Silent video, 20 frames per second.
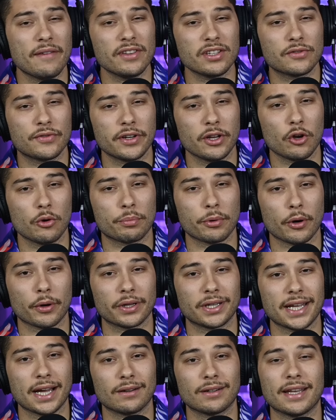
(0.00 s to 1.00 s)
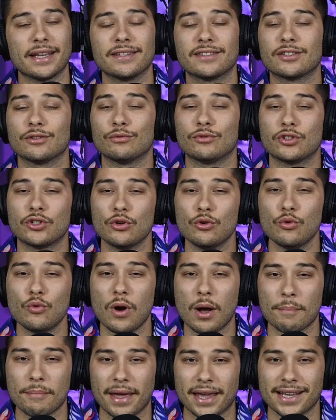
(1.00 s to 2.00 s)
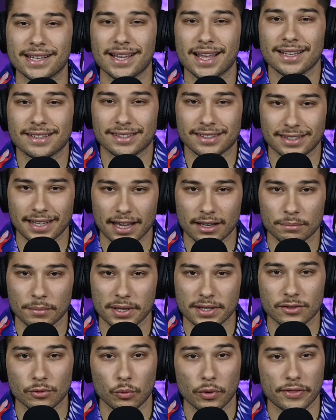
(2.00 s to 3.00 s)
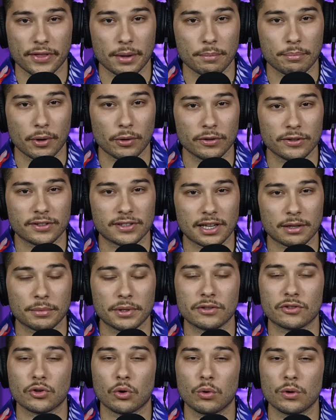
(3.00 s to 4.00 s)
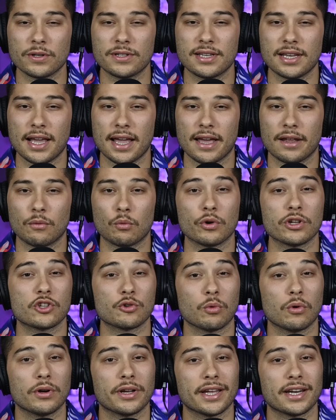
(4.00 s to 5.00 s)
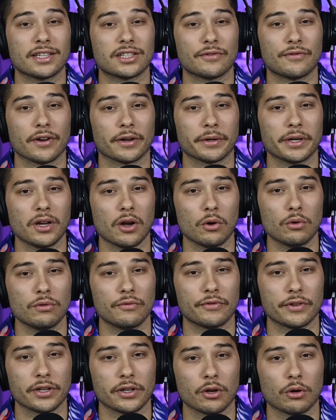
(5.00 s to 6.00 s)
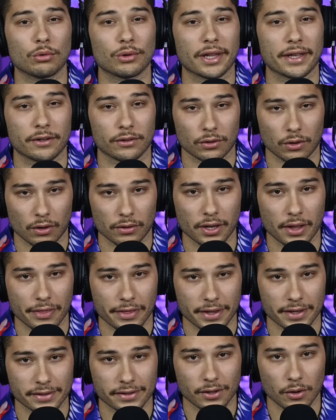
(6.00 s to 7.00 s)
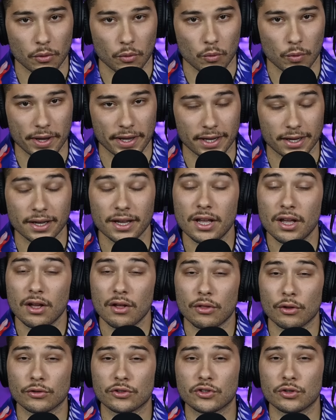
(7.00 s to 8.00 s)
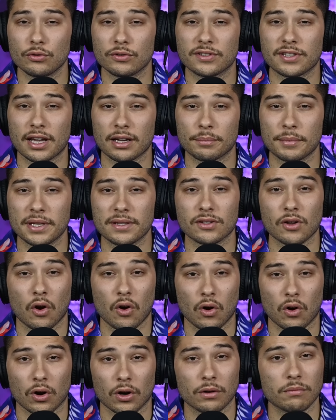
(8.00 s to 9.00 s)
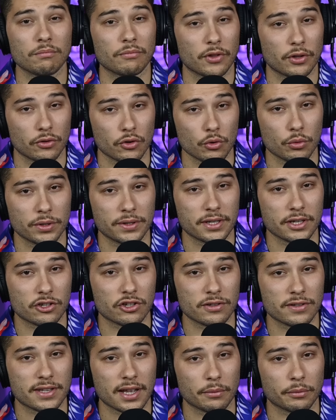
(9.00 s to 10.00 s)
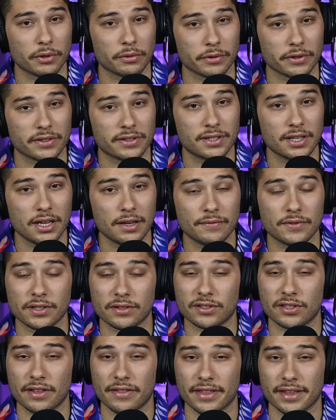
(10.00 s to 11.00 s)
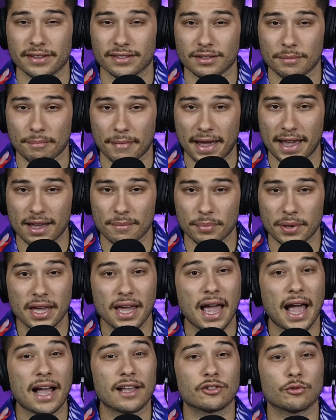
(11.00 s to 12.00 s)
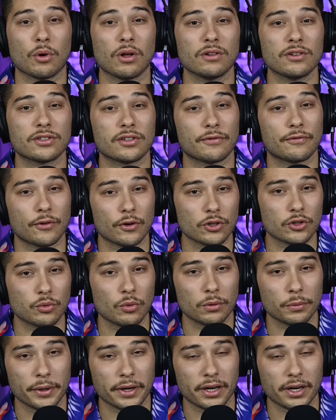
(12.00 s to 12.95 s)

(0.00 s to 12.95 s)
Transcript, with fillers: have this video broken down into two main segments with a bonus segment towards the end, which will get its very own video later on this week. Those two segments are the new additions that we received to this map, as well as the first one